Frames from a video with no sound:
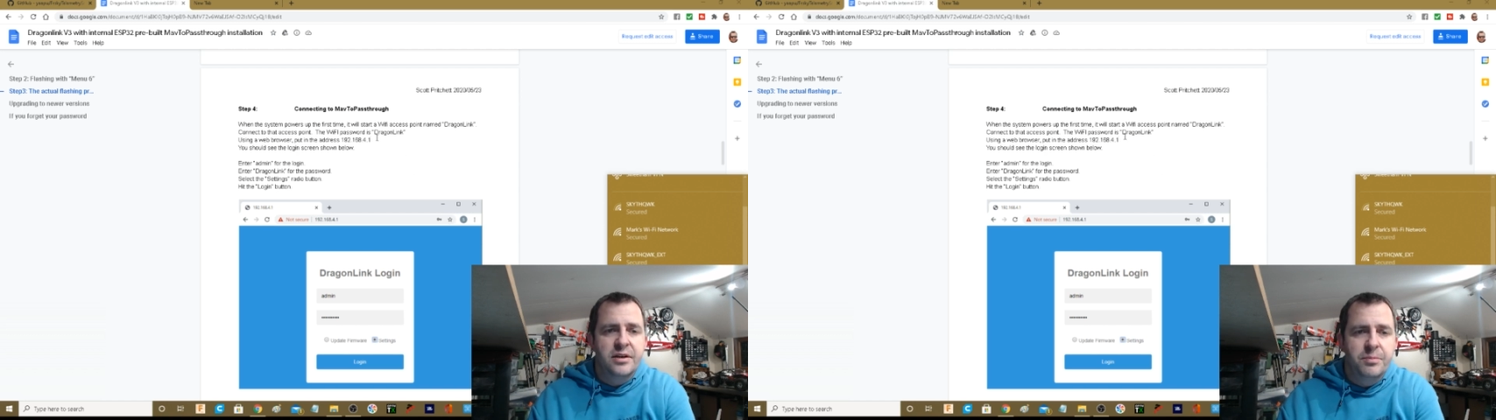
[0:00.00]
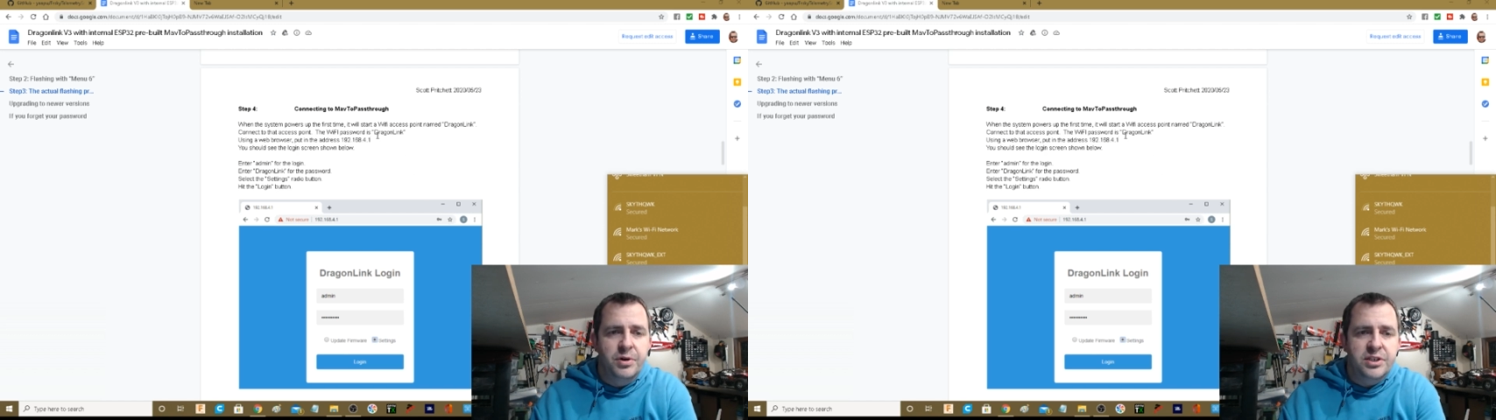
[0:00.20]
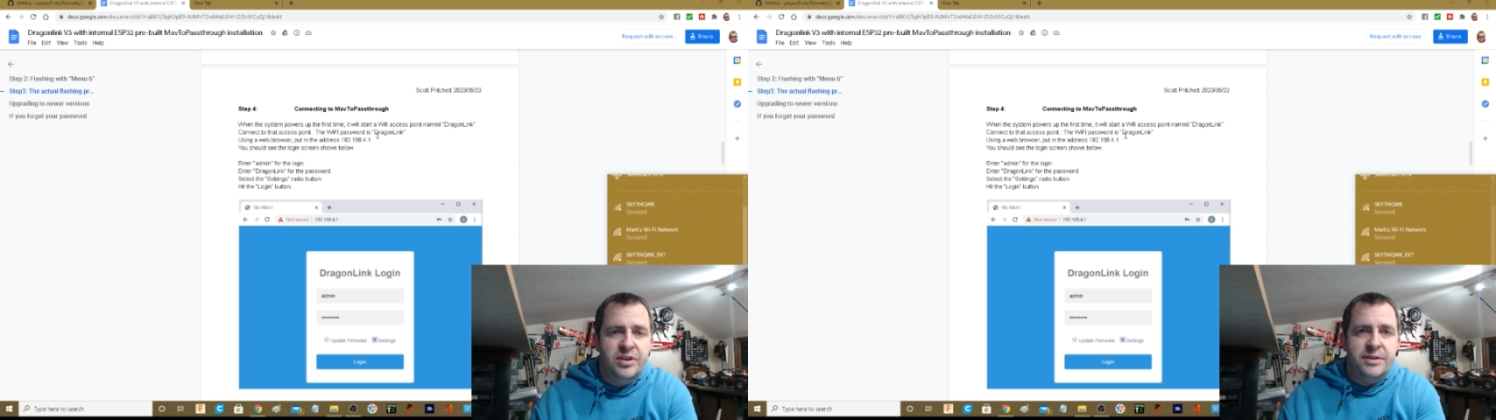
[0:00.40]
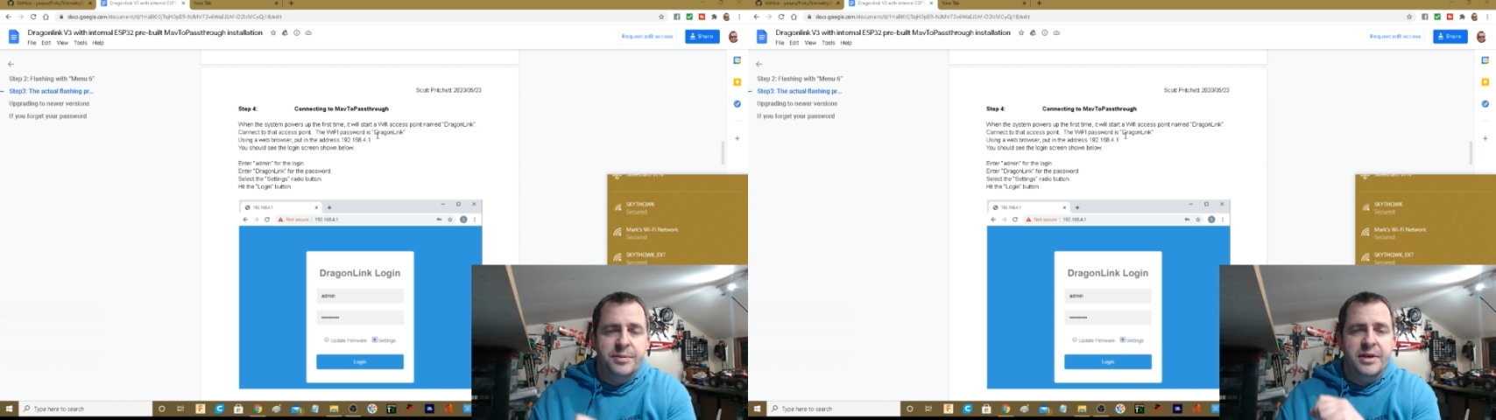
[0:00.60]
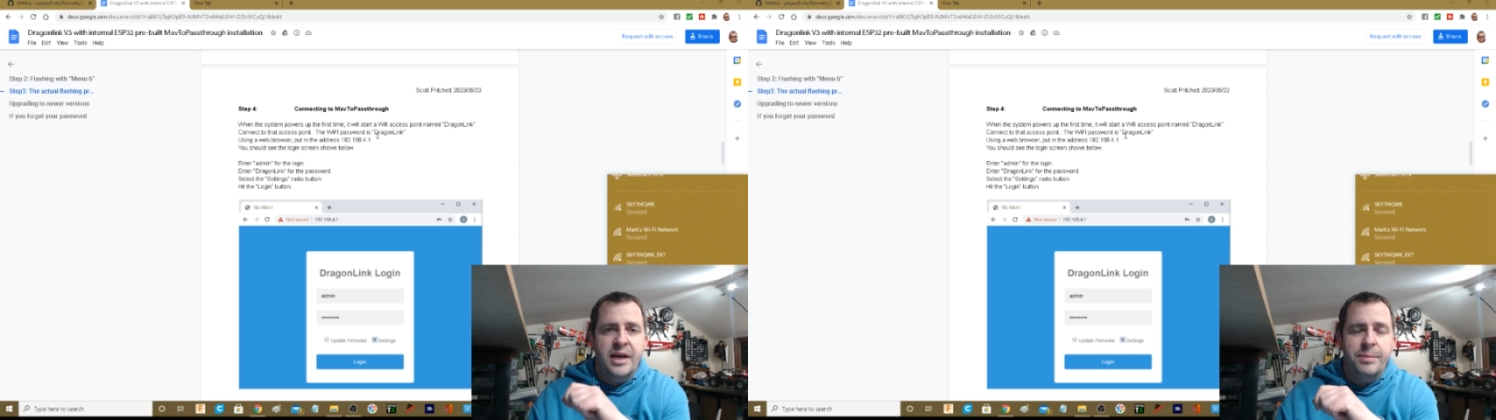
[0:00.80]
but it's
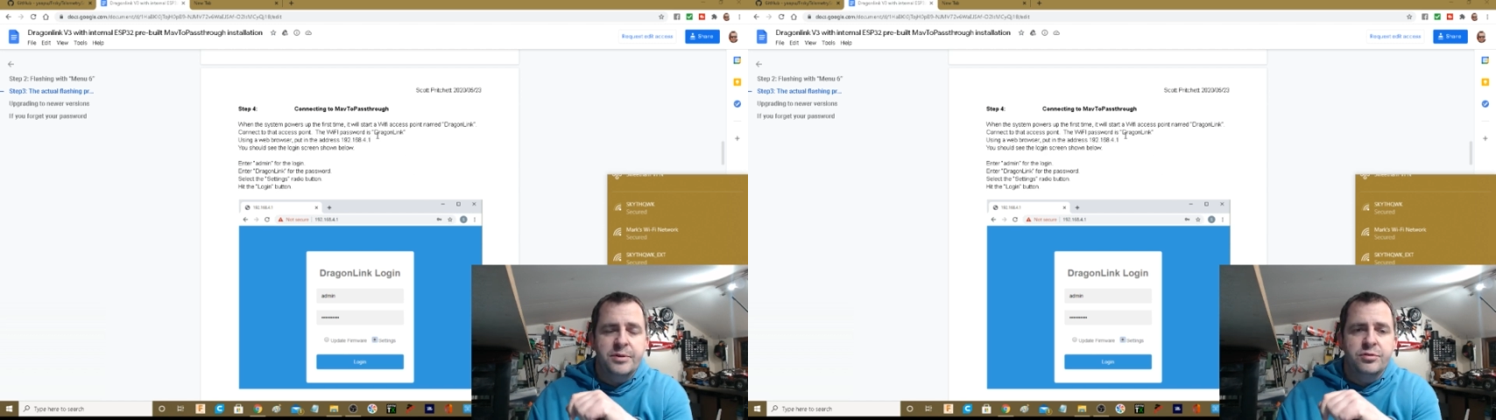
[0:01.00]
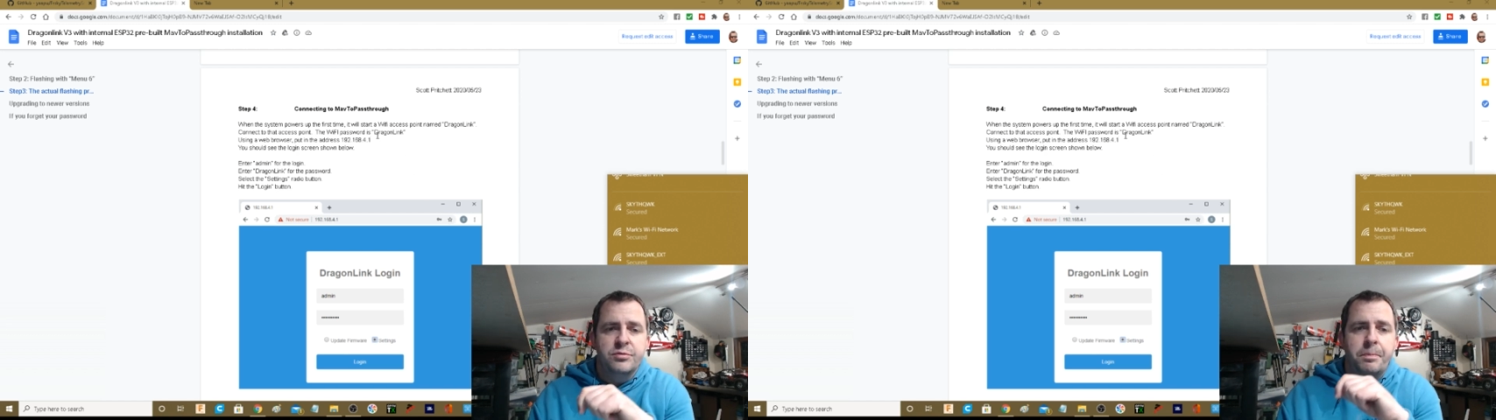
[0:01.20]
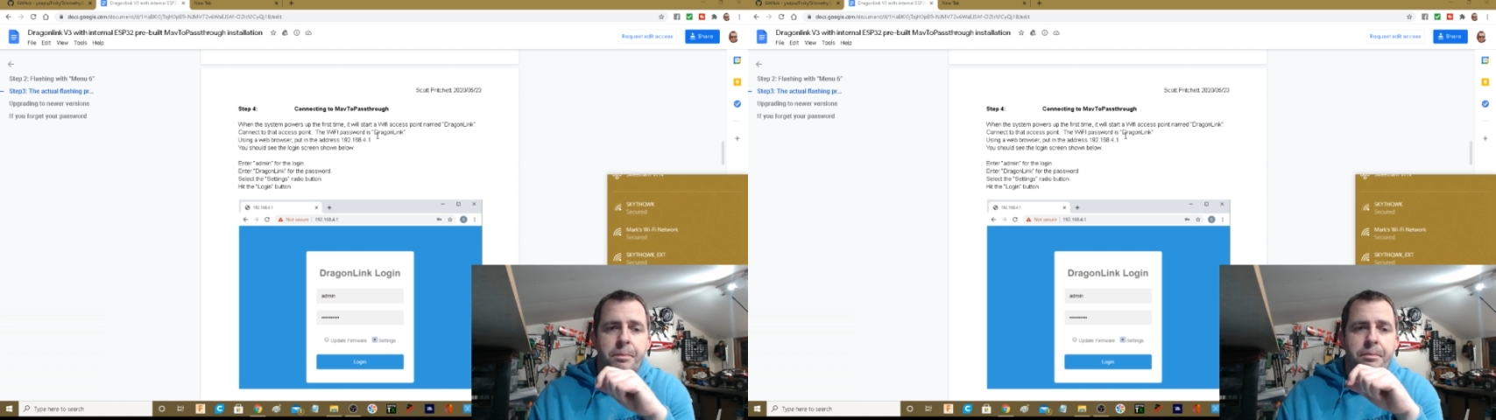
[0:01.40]
capital